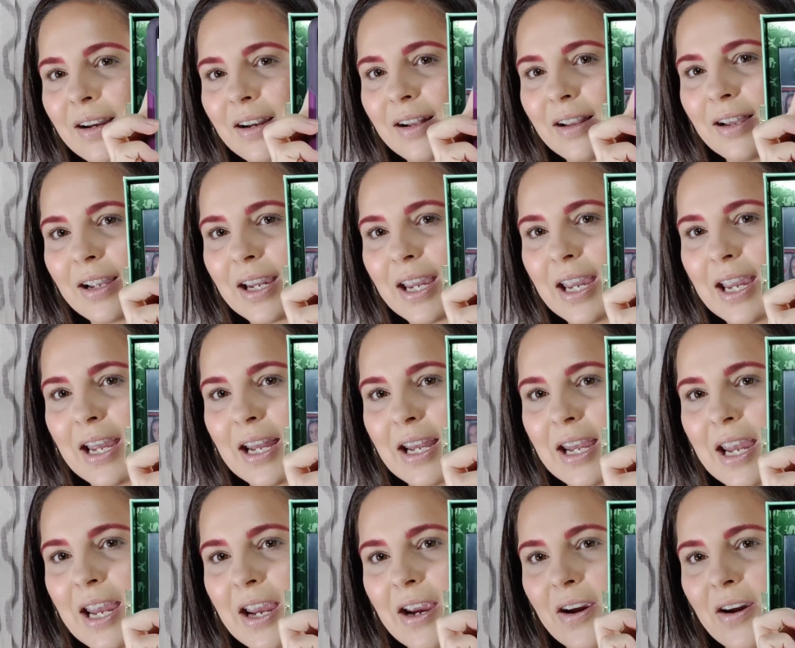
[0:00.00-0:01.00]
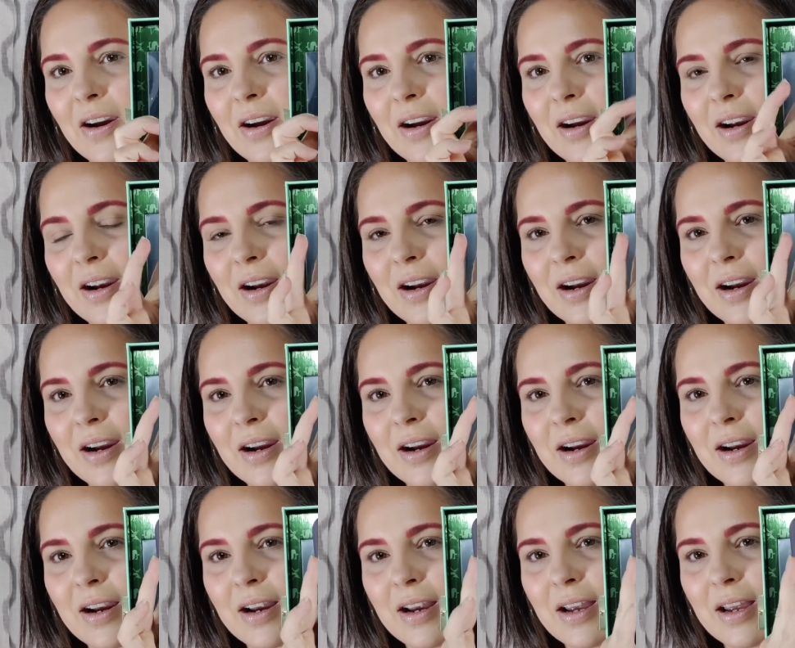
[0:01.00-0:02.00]
Looking in here,
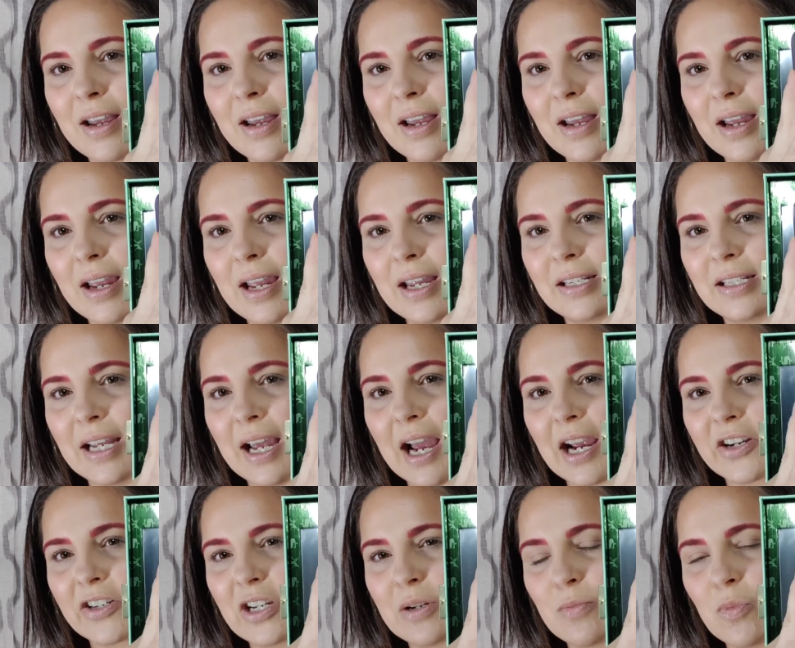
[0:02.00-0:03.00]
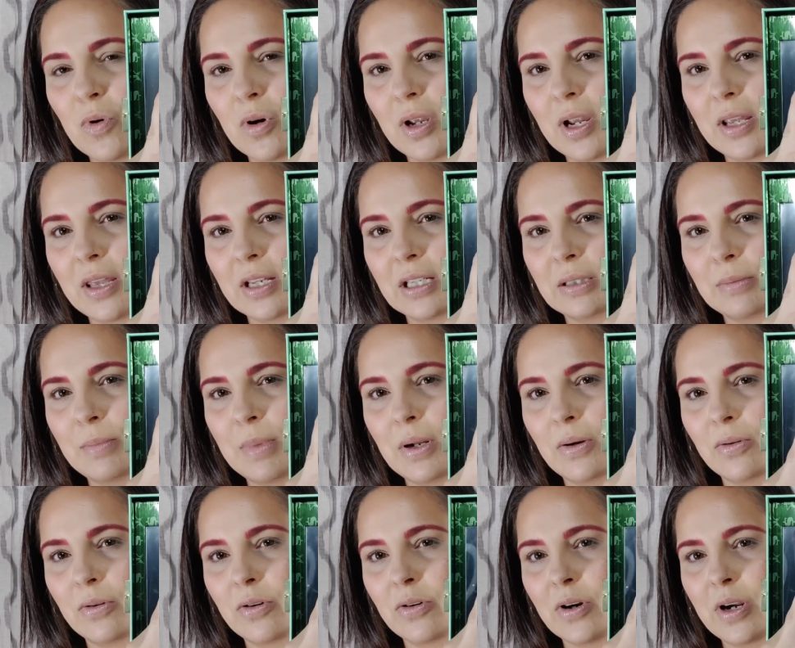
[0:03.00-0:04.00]
it's actually more like this
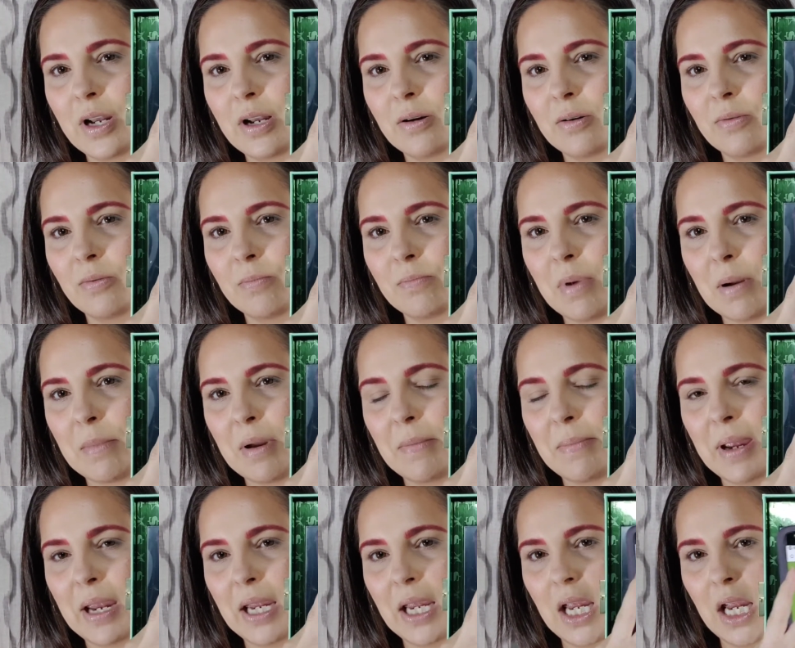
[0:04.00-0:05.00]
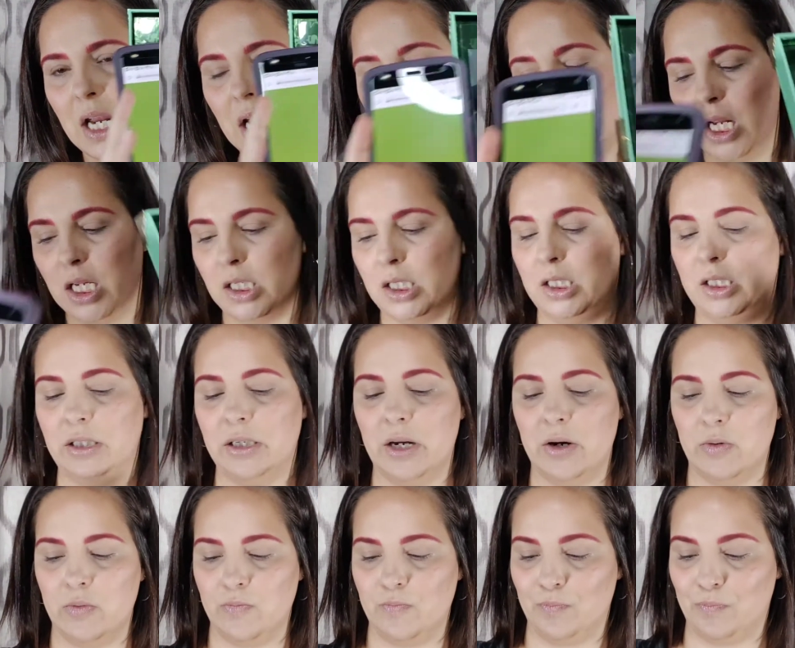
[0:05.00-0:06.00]
middle green by my pinky.
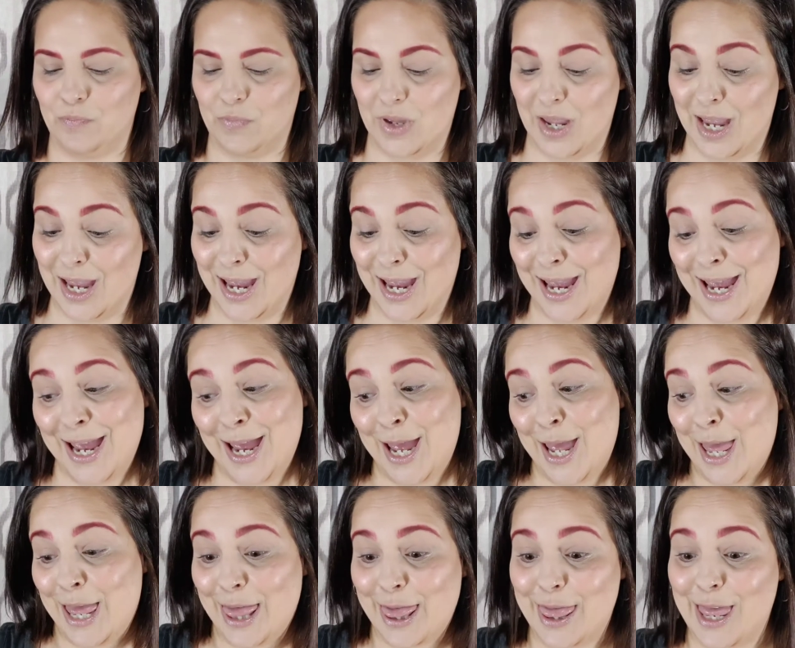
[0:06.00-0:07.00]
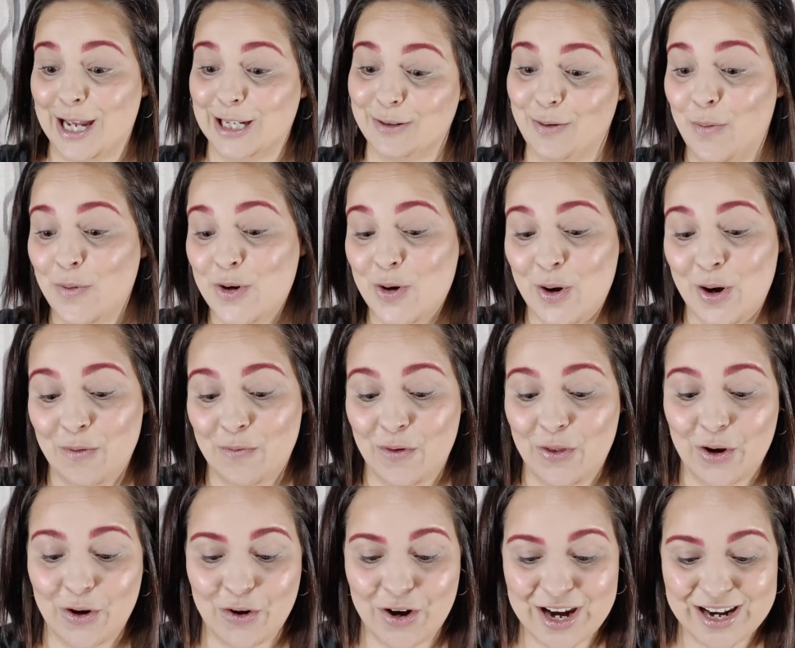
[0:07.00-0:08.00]
So that's what we're doing for
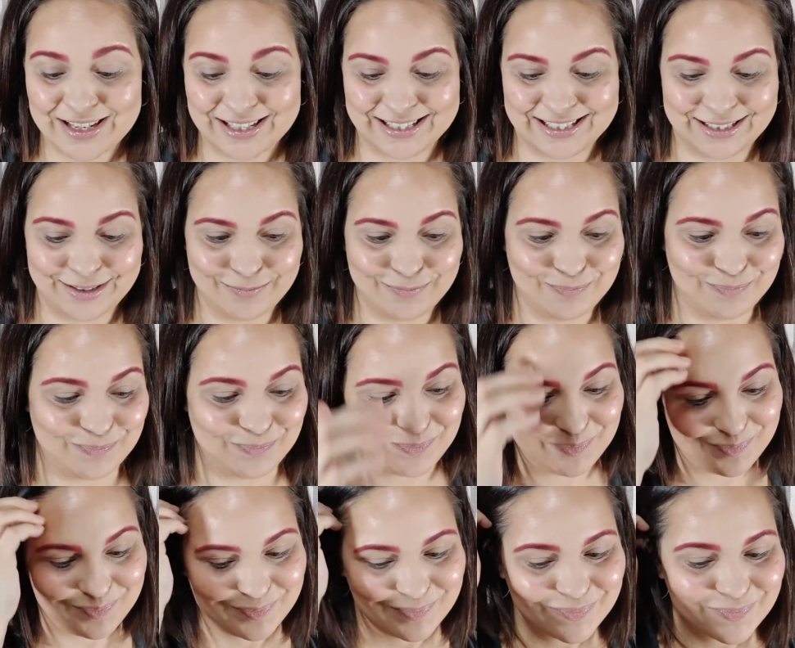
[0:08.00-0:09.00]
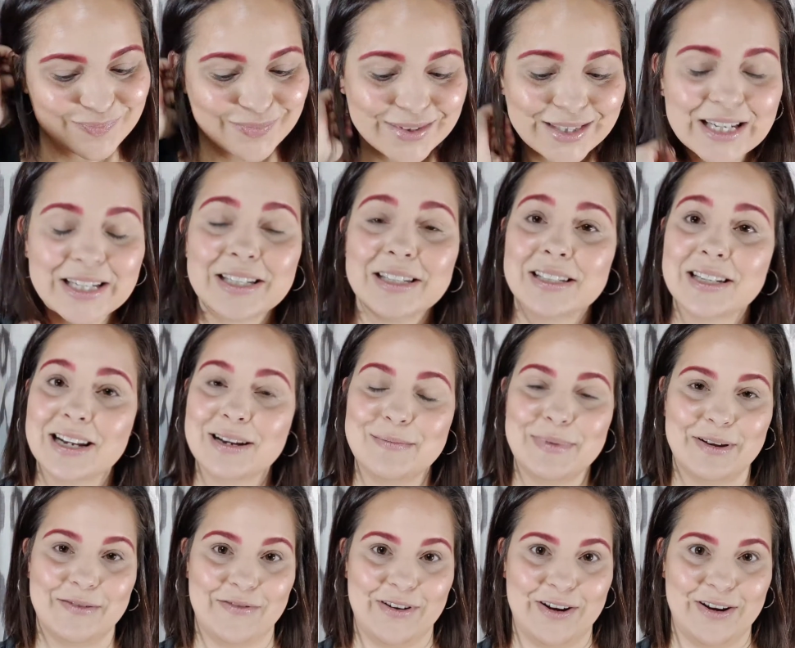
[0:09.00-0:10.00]
the crease. This is going to
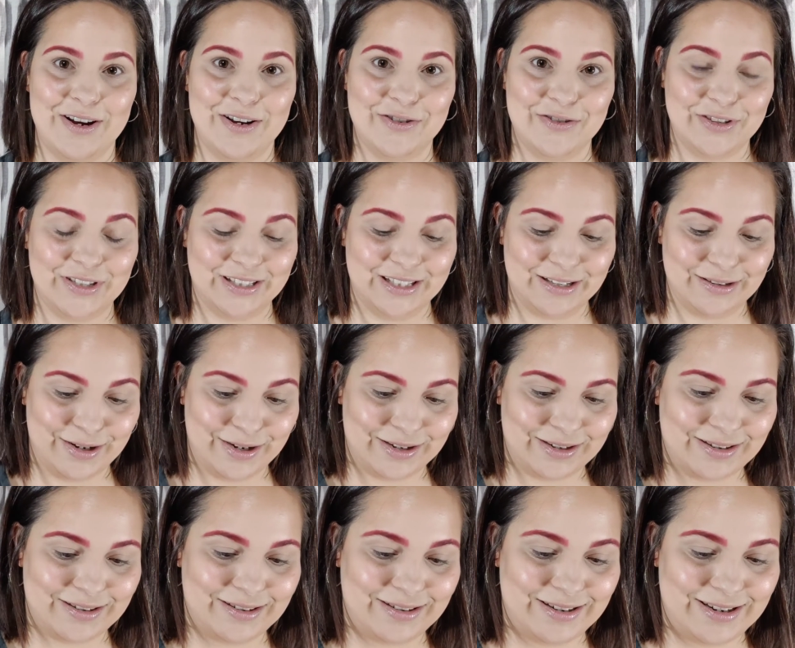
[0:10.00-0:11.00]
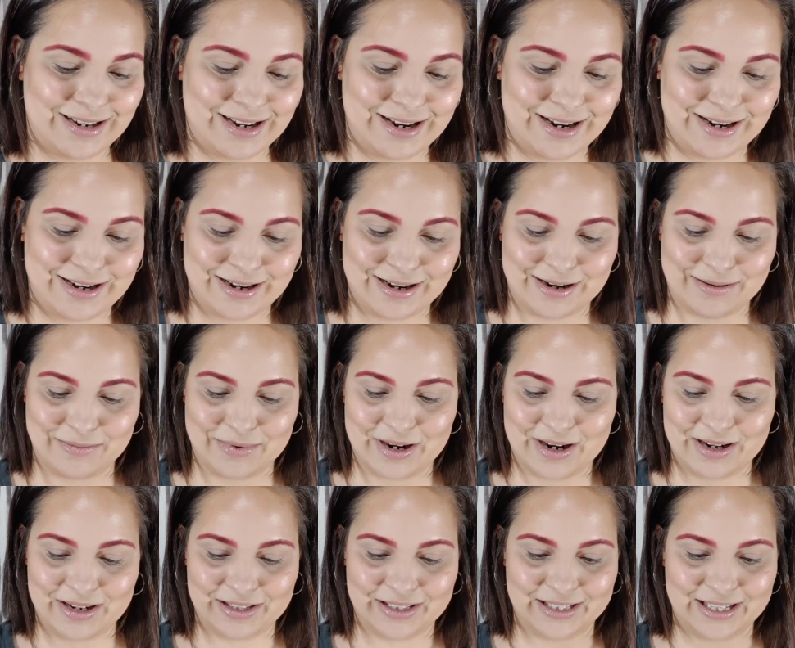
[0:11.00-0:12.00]
be a very interesting look, and I'm
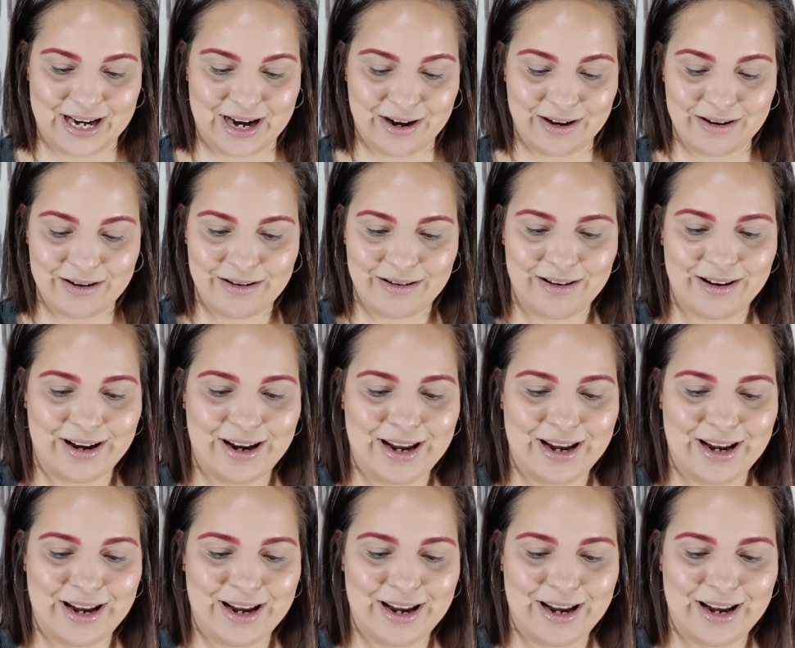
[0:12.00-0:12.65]
kind of scared.